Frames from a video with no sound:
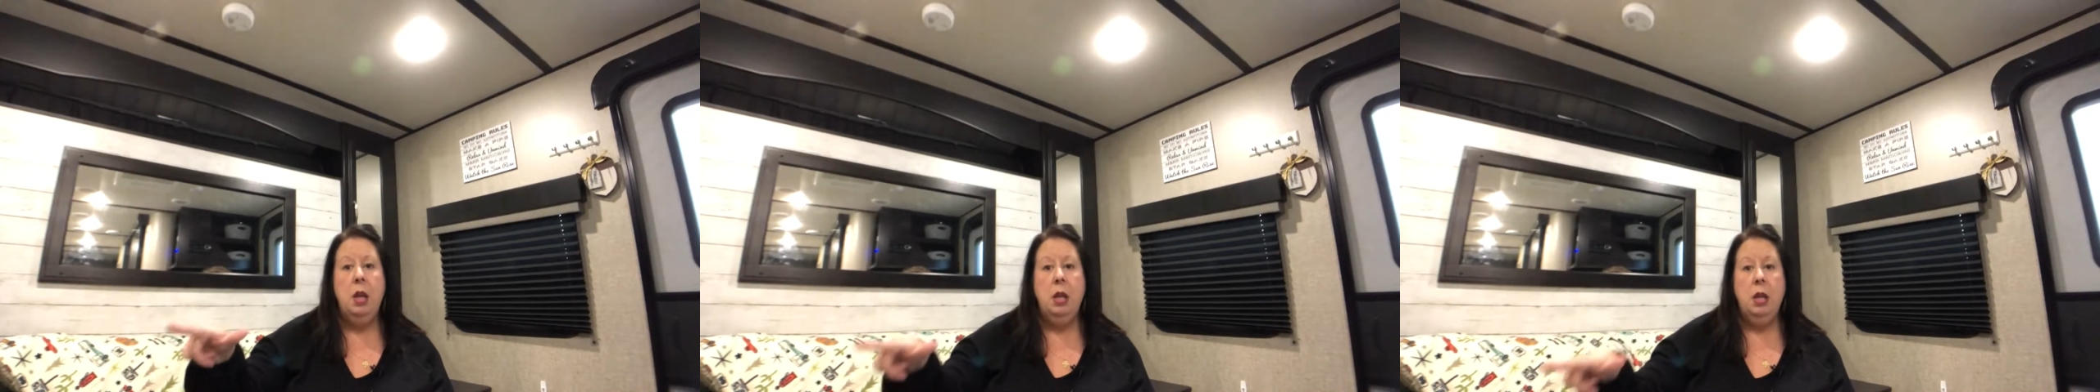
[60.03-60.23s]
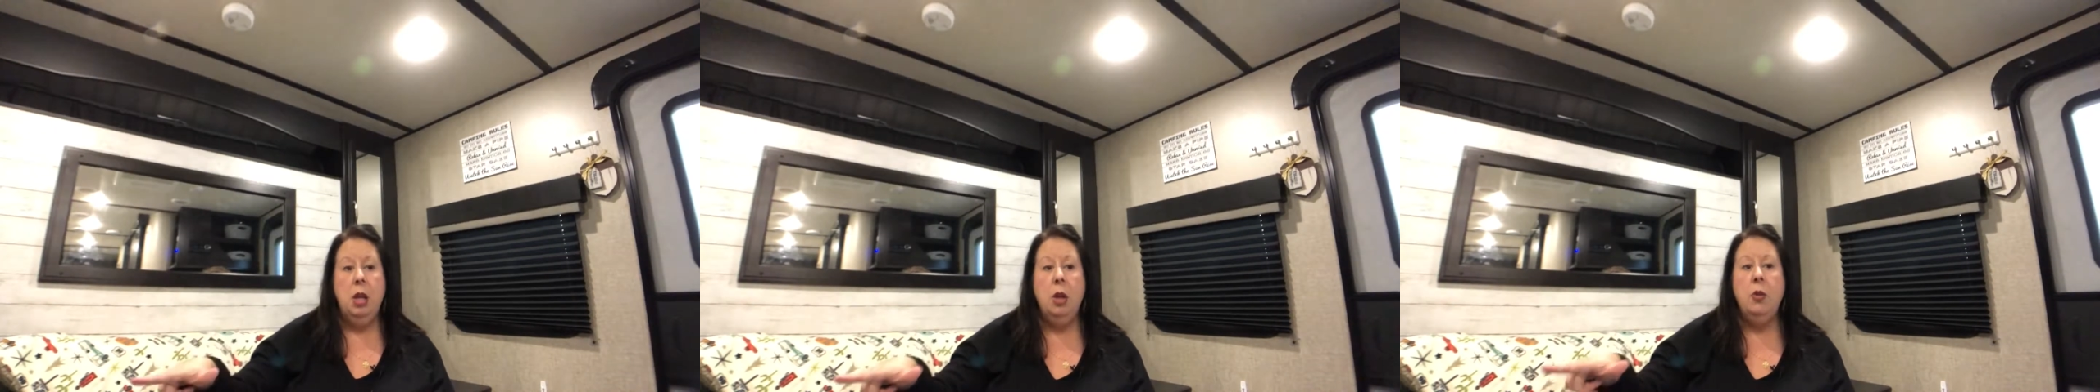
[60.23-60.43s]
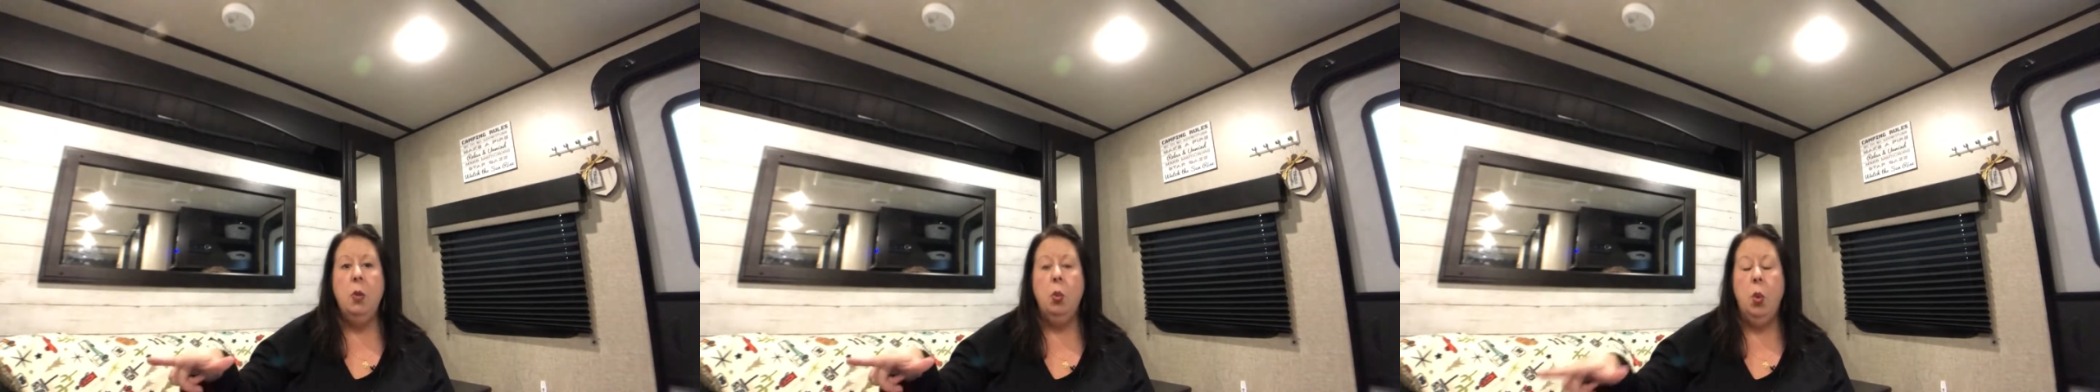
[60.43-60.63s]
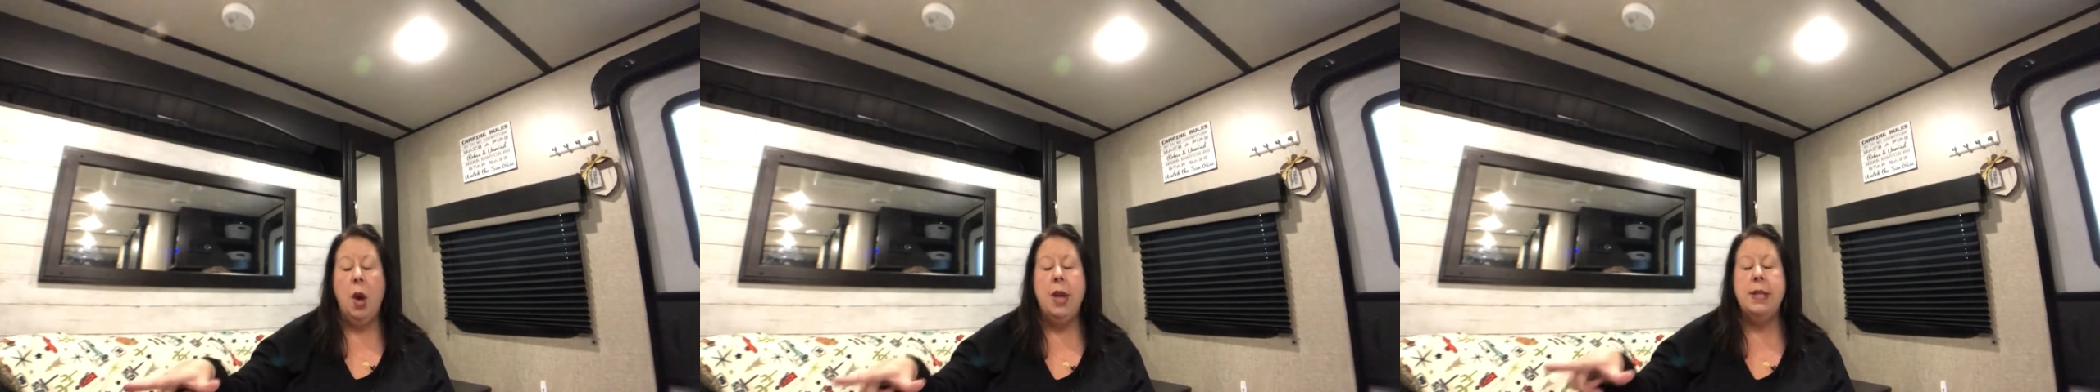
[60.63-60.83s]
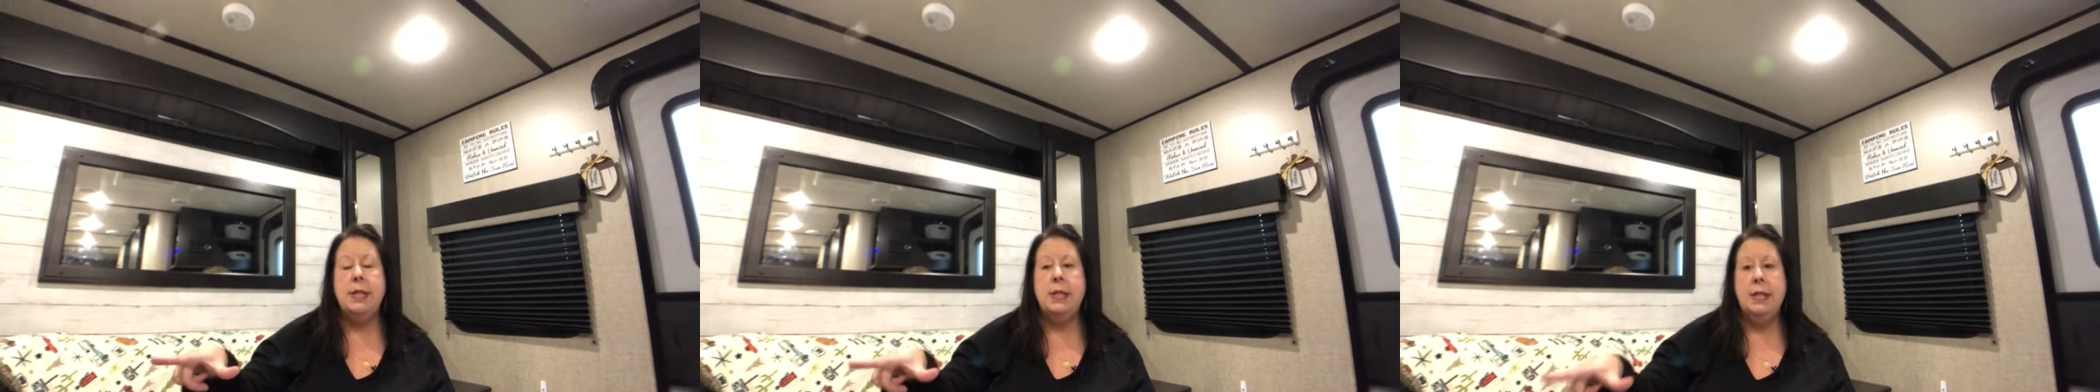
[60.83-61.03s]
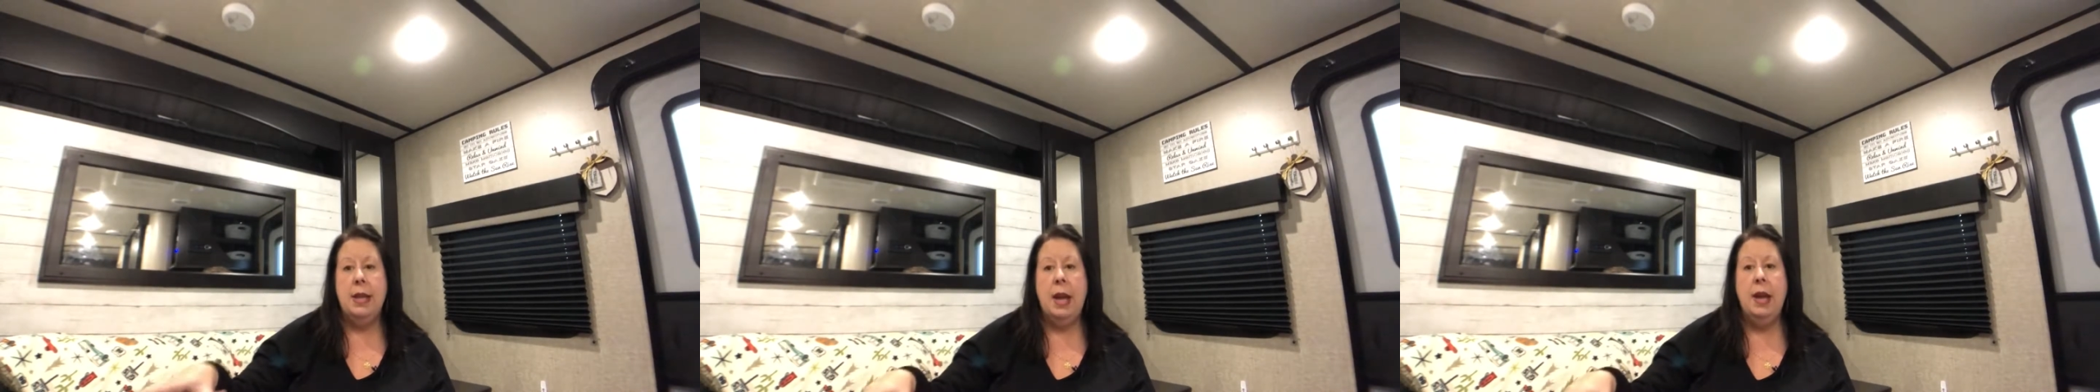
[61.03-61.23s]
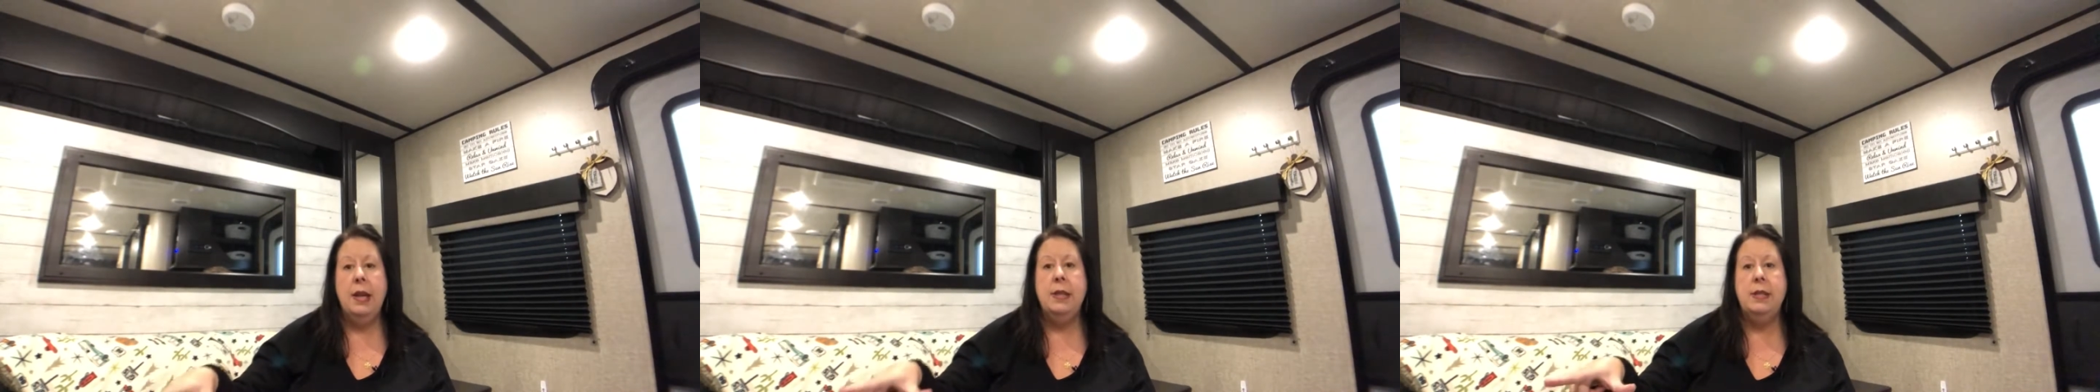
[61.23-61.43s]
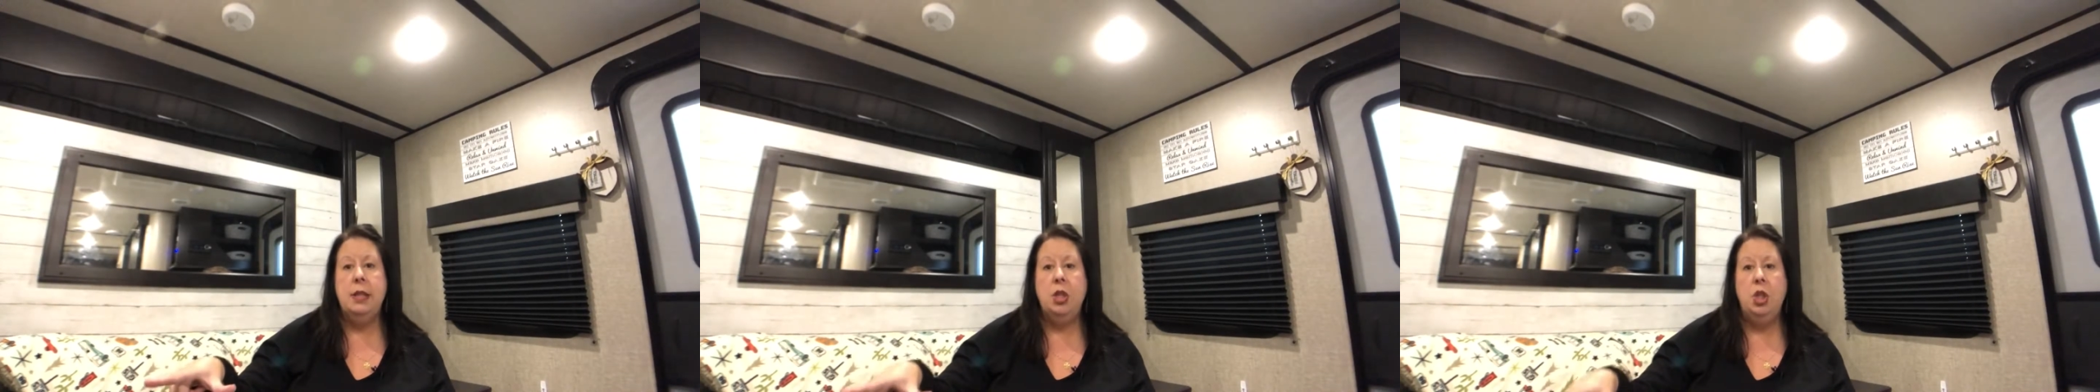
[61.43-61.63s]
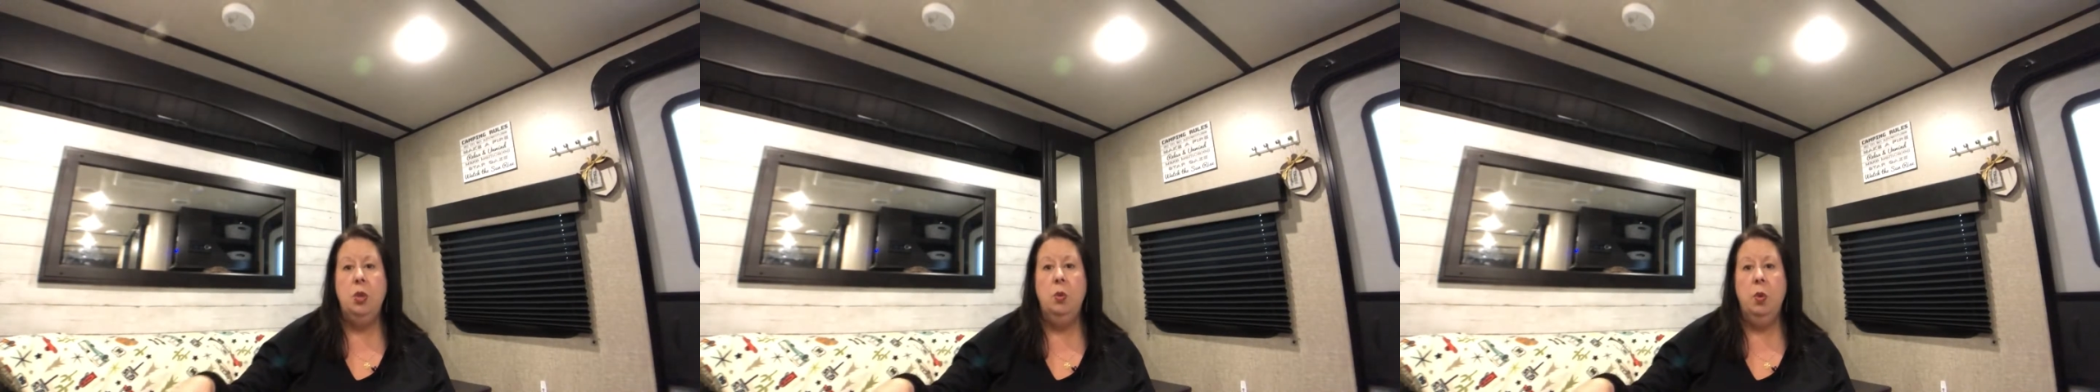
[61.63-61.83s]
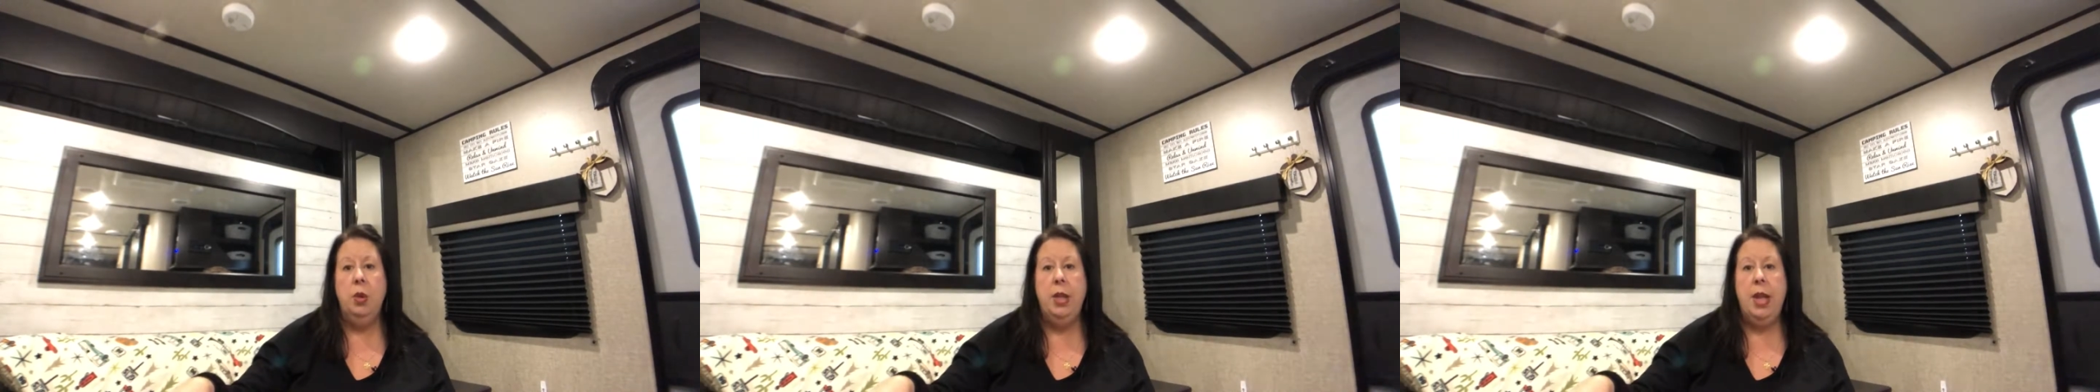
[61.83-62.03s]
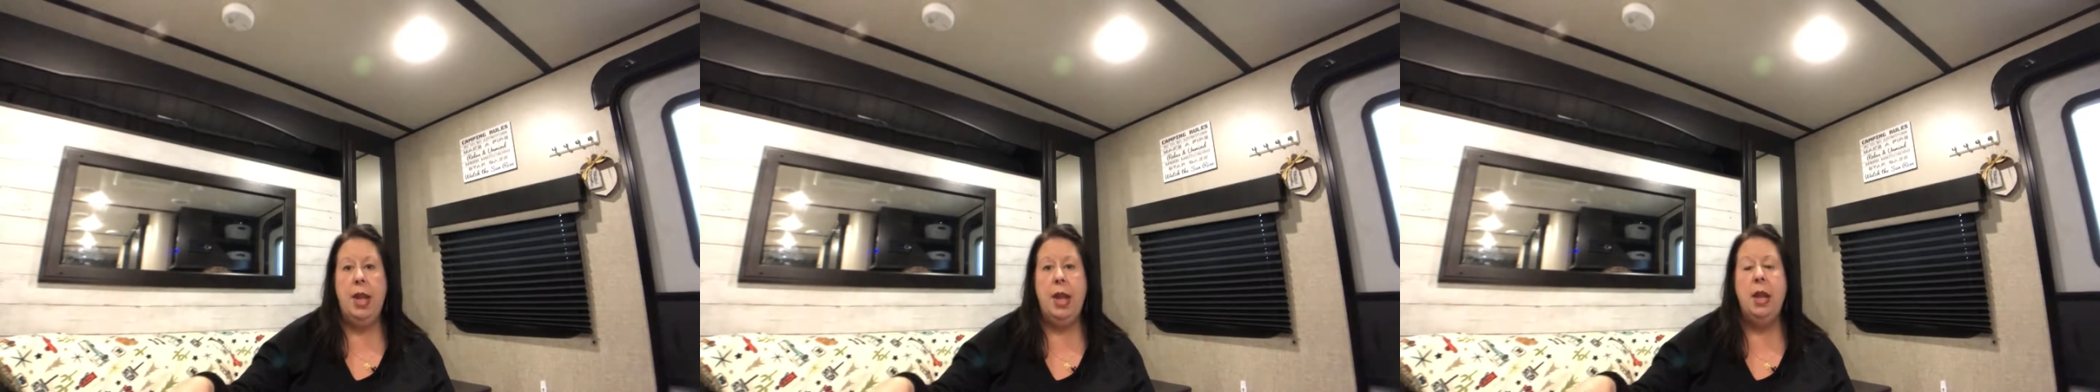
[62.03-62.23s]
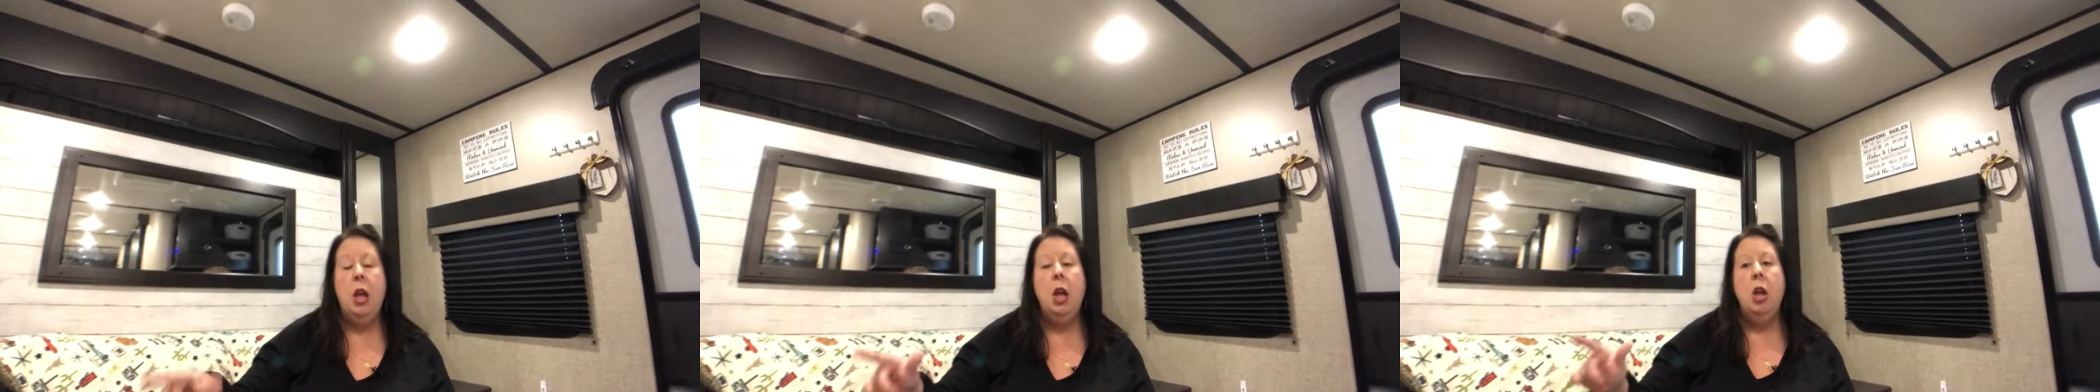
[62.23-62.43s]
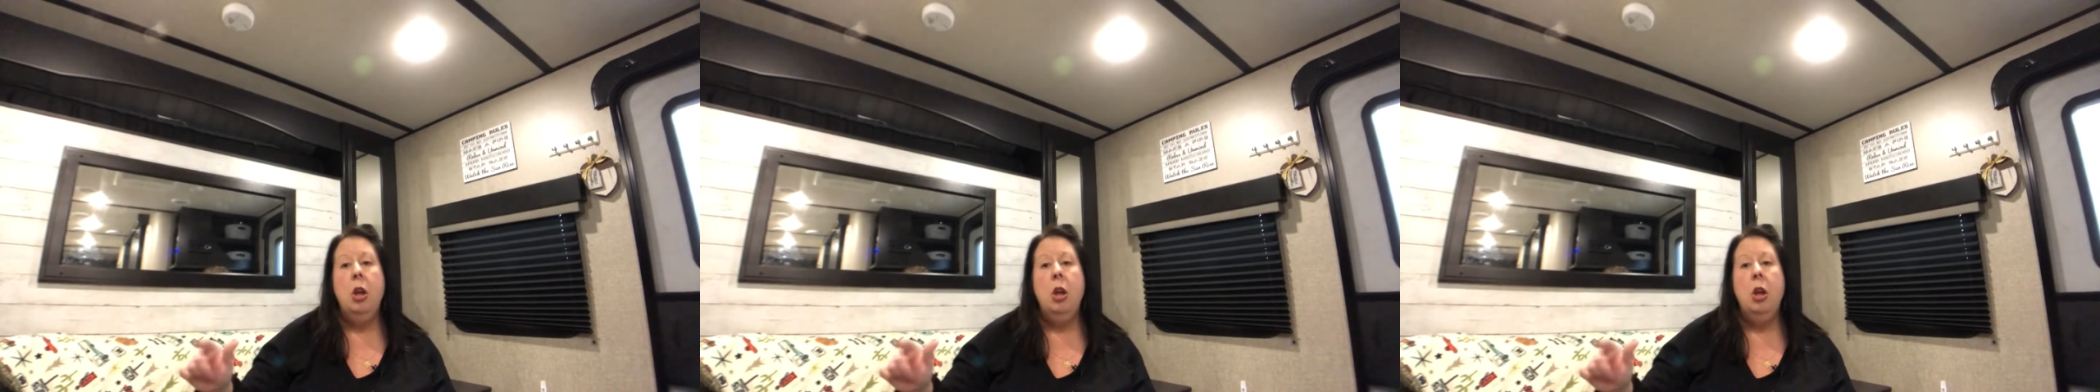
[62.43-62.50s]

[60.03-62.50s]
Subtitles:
the right size that you will need.